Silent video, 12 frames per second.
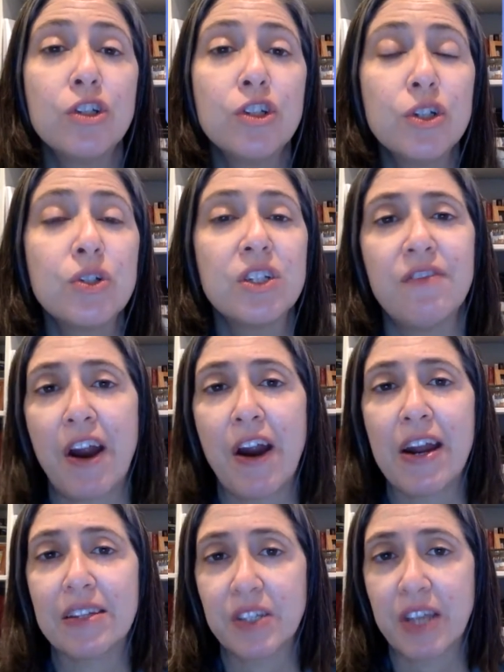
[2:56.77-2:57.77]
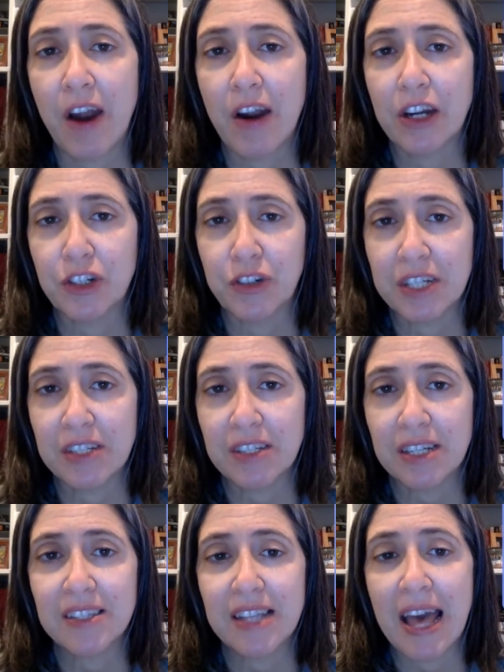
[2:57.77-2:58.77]
due to various
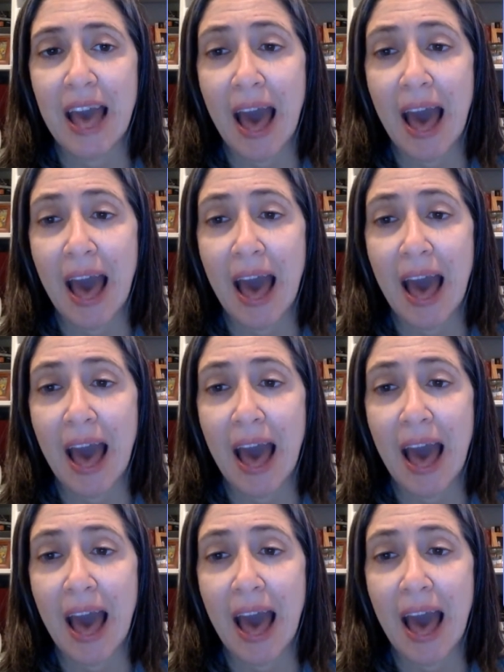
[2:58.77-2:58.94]
characteristics they